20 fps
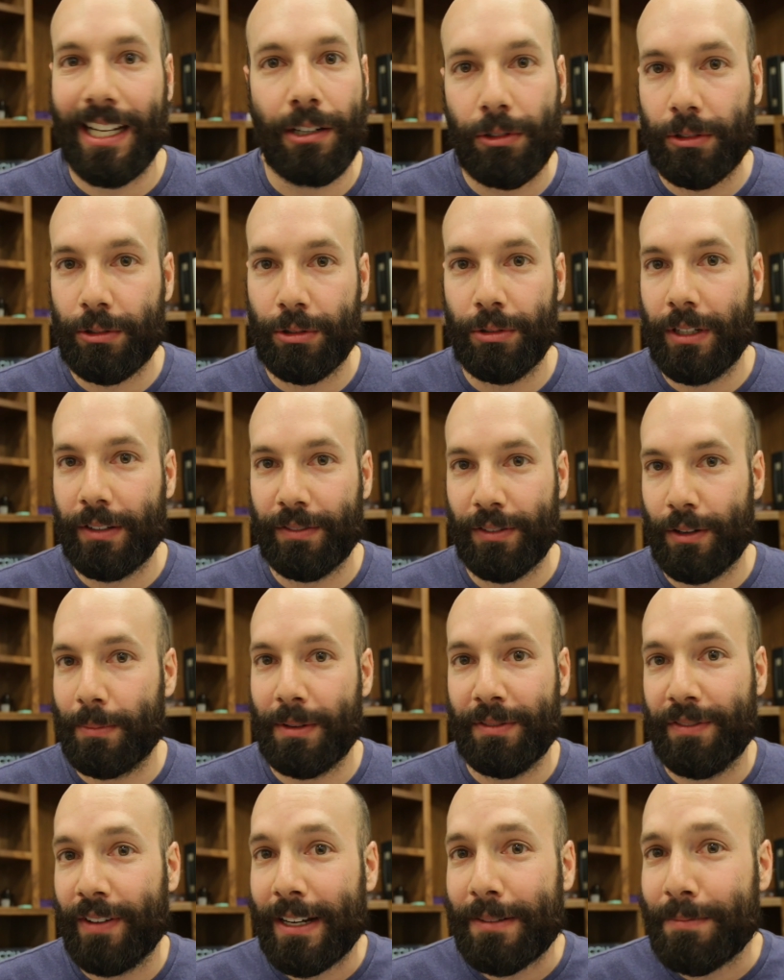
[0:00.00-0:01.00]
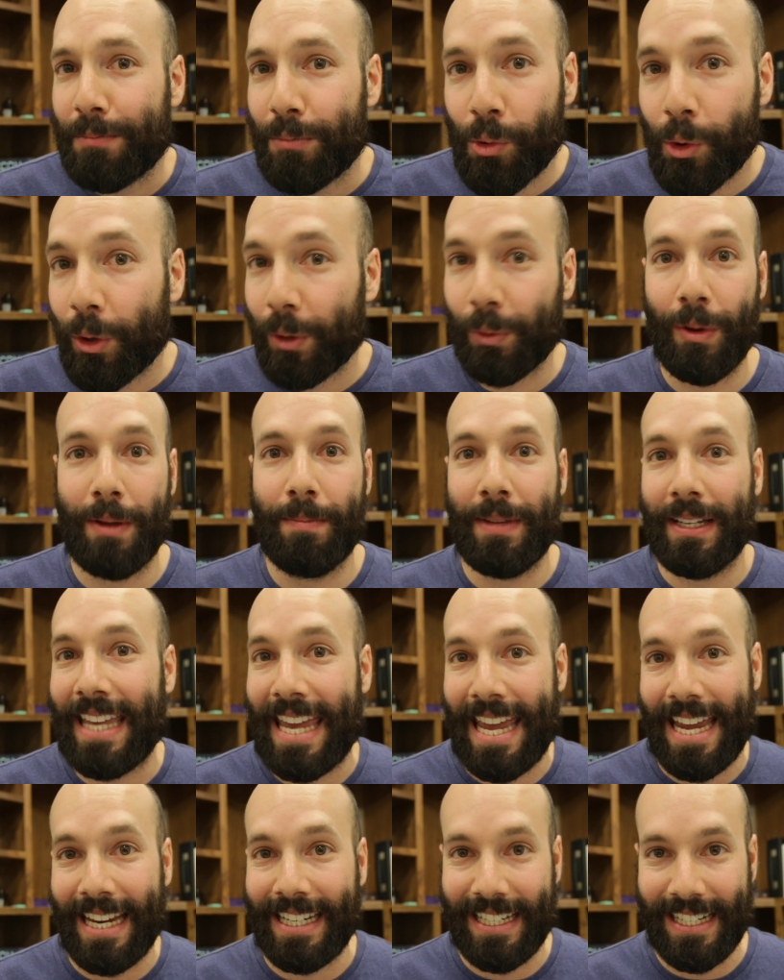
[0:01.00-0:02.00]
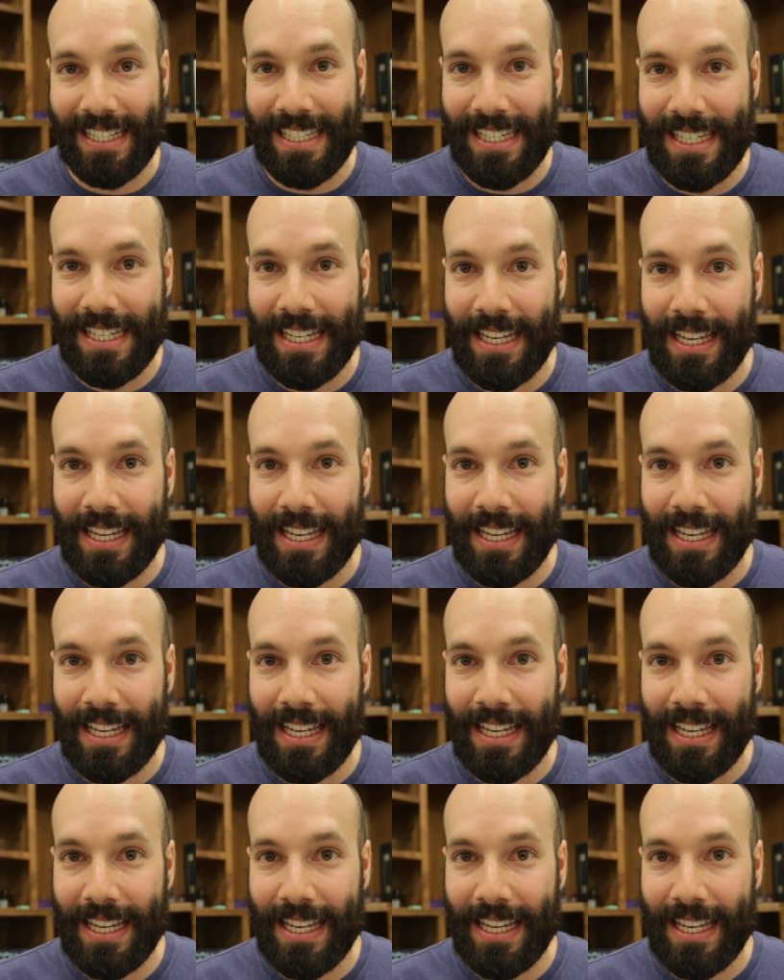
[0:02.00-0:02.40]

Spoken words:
a recruiting firm to find more women candidates.